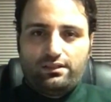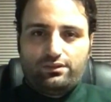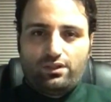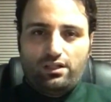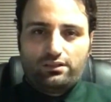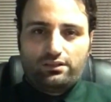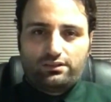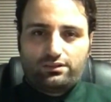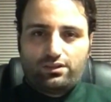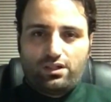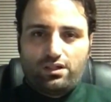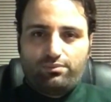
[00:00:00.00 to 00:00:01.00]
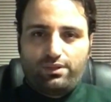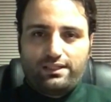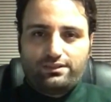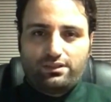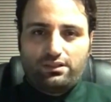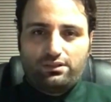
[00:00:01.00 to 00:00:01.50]
Donald Trump
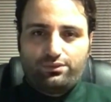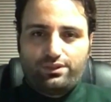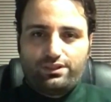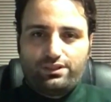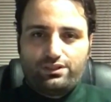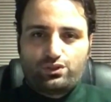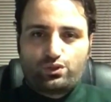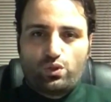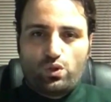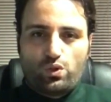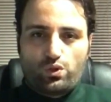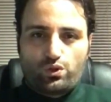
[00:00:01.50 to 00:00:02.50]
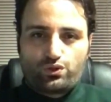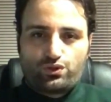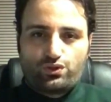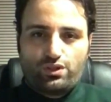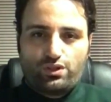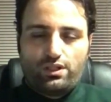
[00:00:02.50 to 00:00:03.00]
has already scorched